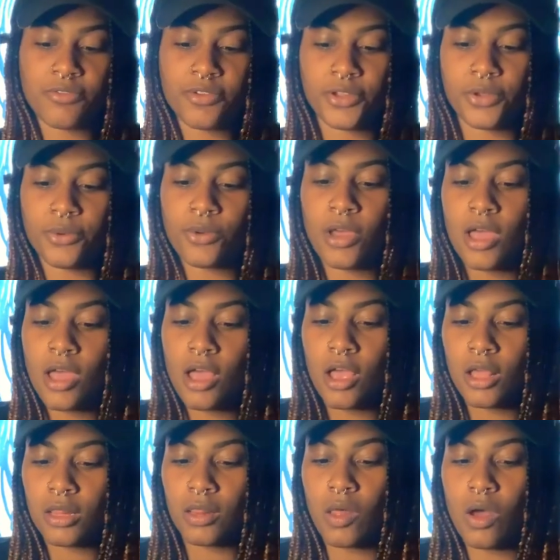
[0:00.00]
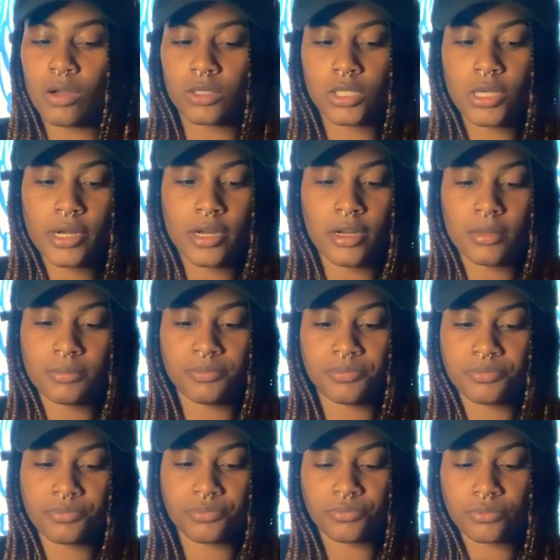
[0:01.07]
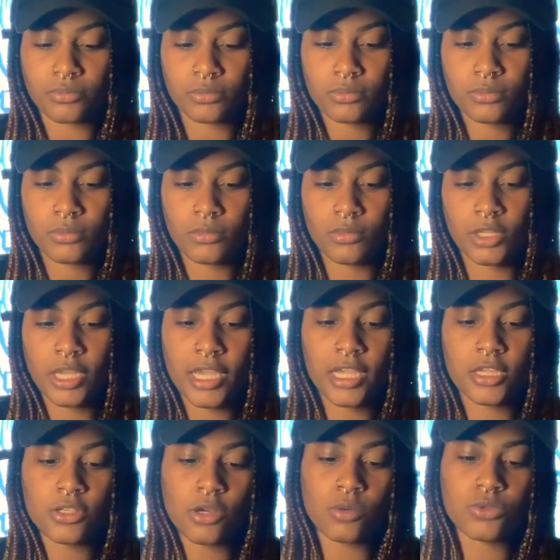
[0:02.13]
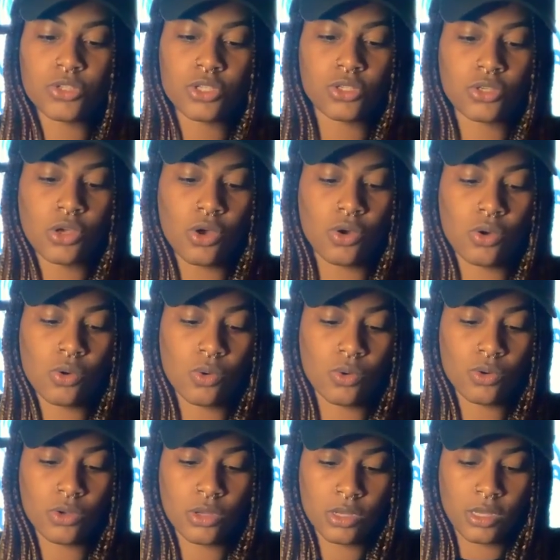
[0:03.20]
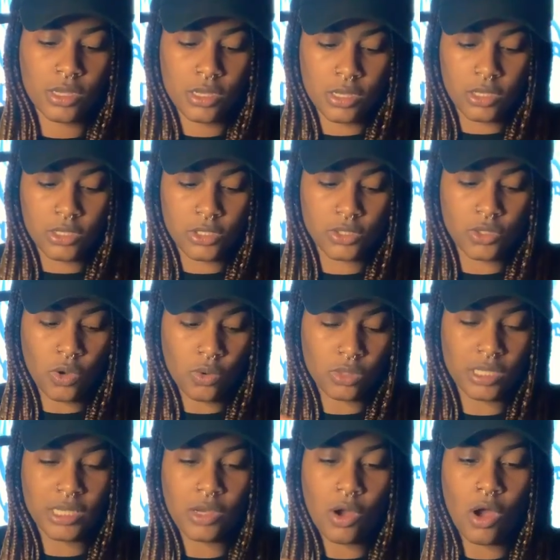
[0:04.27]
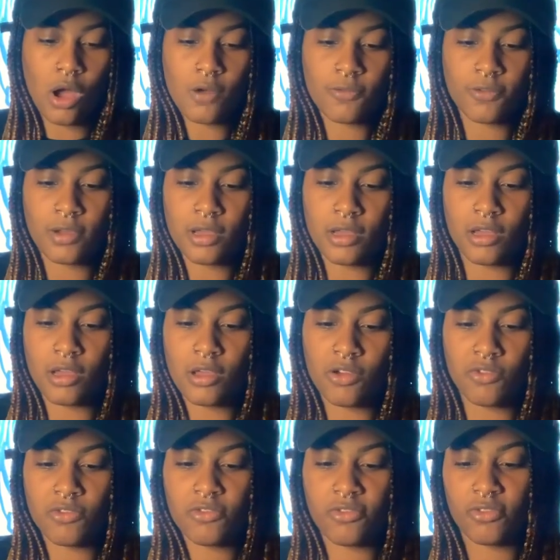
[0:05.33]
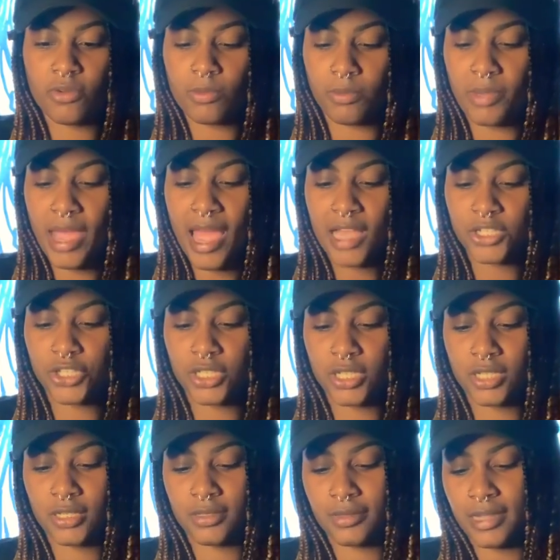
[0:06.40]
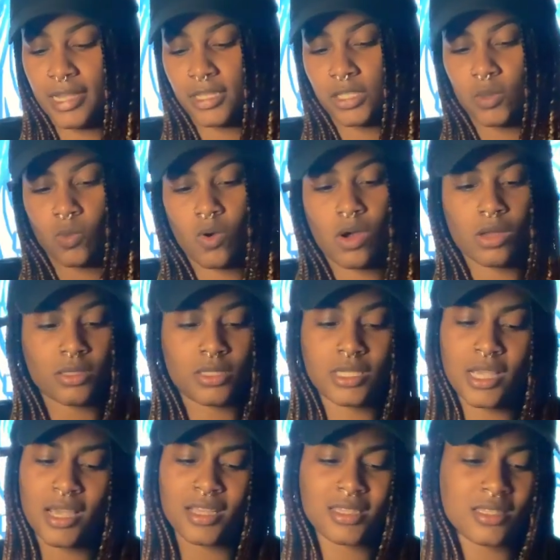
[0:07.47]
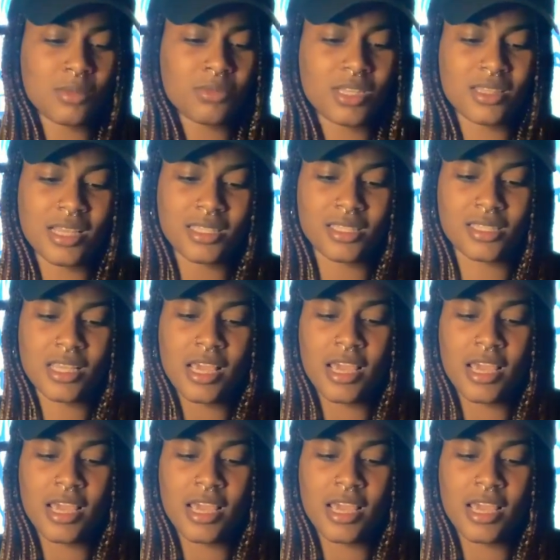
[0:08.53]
for you long term. Okay, don't just go solely off of passion. Ace of Wands. Yeah, it's something that's